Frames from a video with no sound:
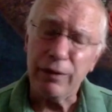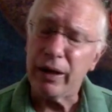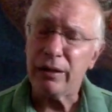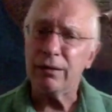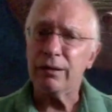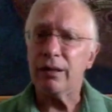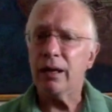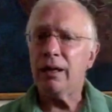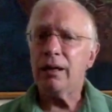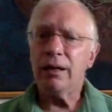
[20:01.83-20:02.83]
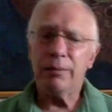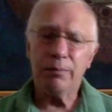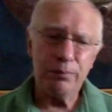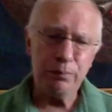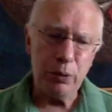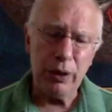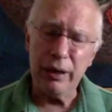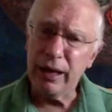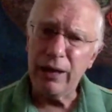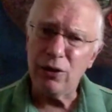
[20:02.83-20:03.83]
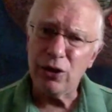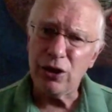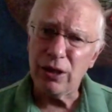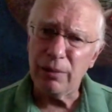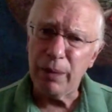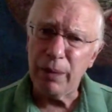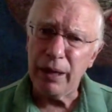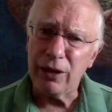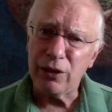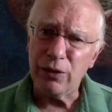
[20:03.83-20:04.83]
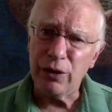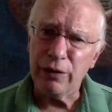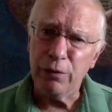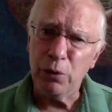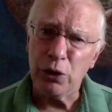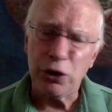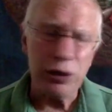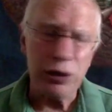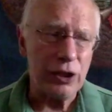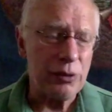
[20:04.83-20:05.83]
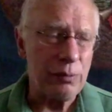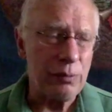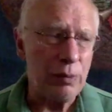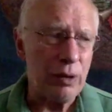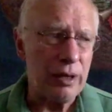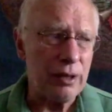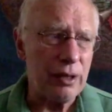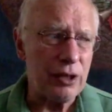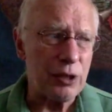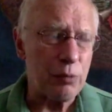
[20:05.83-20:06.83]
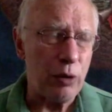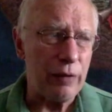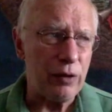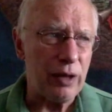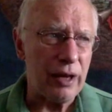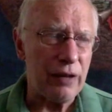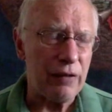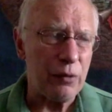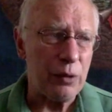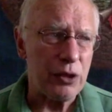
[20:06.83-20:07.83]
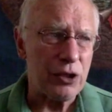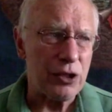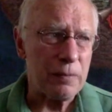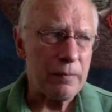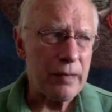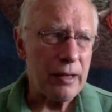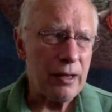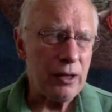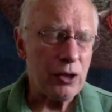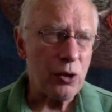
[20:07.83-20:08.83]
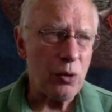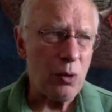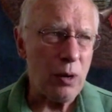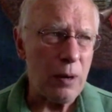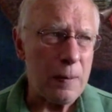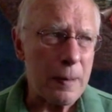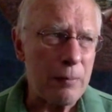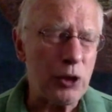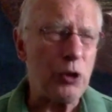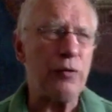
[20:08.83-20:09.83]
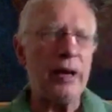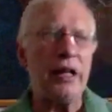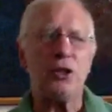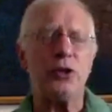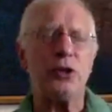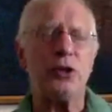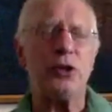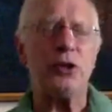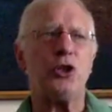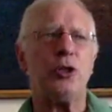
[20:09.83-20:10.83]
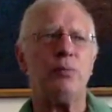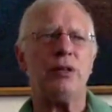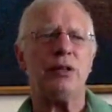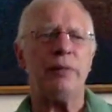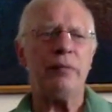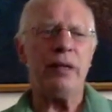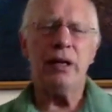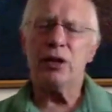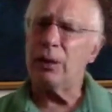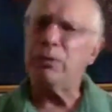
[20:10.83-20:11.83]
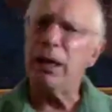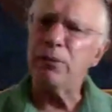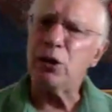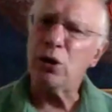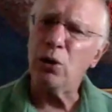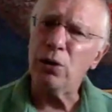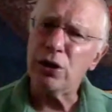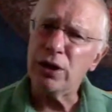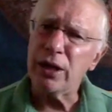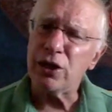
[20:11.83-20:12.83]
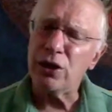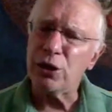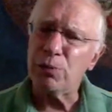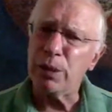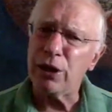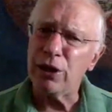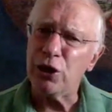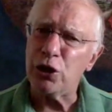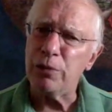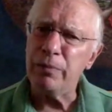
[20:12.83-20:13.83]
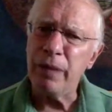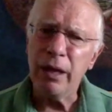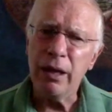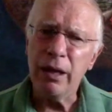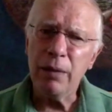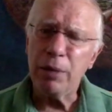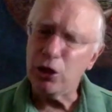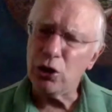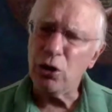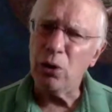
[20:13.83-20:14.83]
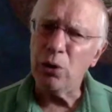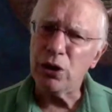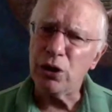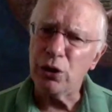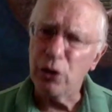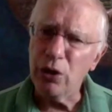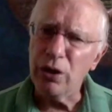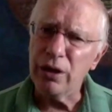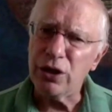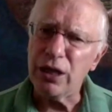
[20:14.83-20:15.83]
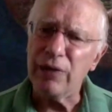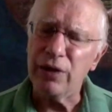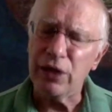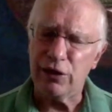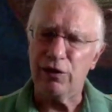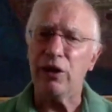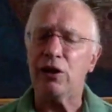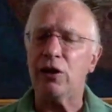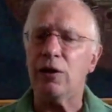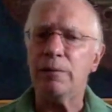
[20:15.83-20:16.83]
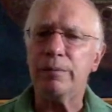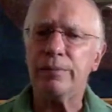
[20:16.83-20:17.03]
In fact, putting dollars in the bank is very foolish at this point for a lot of different reasons. So I'm not sure if I answered the question, but Sometimes gold is an excellent speculation, but it's always a good savings vehicle.